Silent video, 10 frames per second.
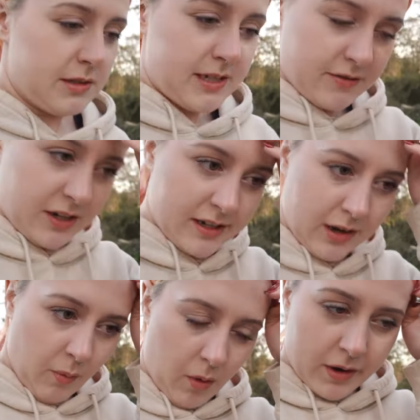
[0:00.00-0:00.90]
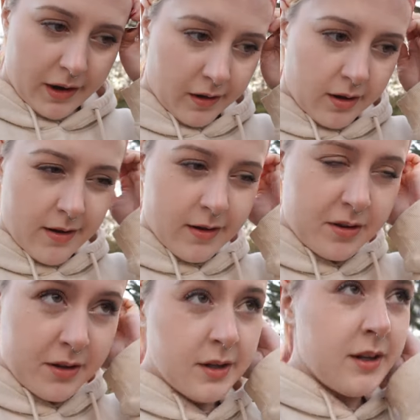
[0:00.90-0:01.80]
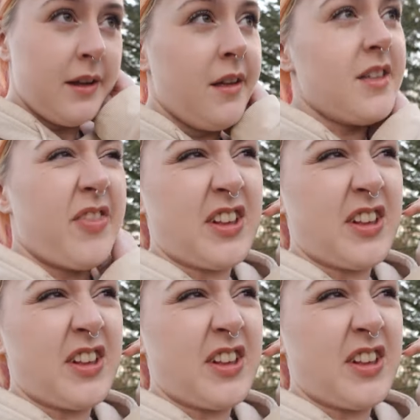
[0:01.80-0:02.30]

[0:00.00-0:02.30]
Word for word: must have cleaner water in the